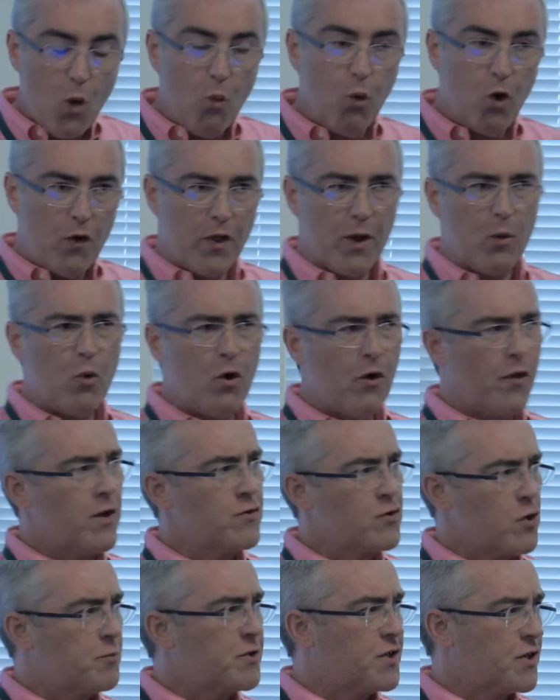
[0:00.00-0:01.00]
What are
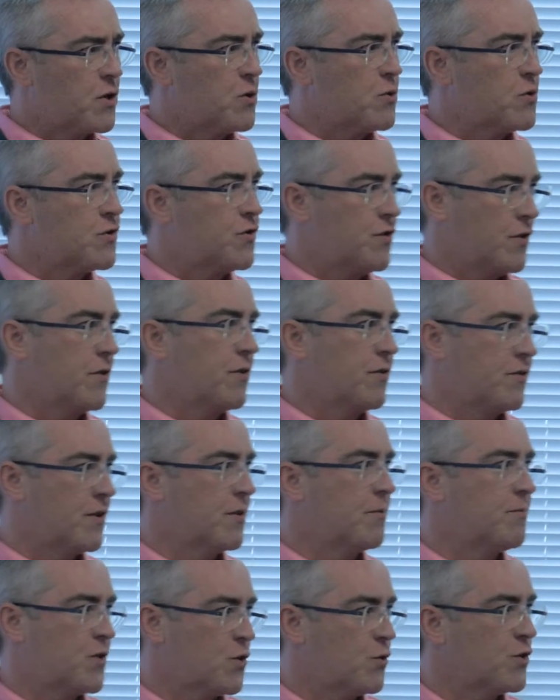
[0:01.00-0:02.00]
those obstacles
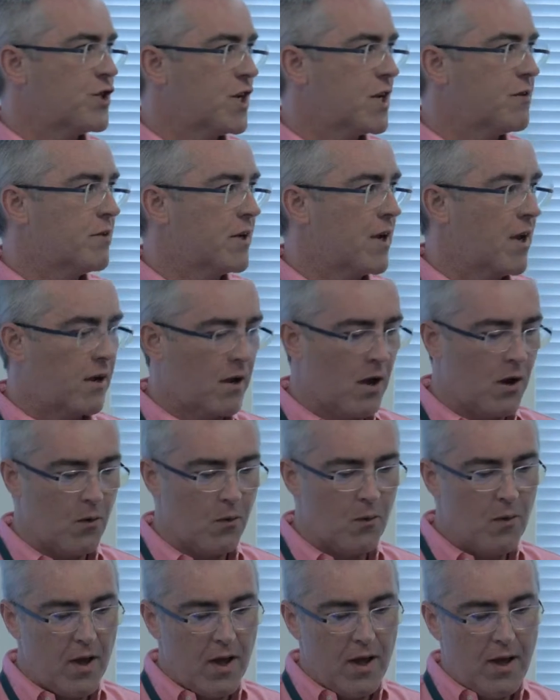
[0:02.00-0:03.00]
to achieving that
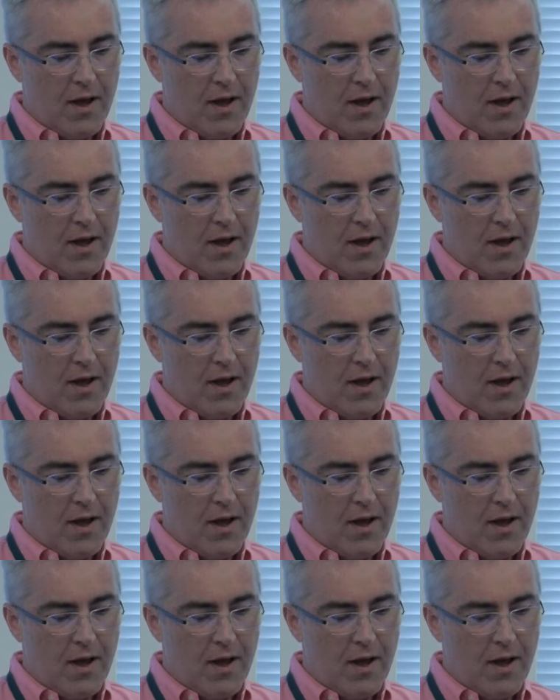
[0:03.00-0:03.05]
goal?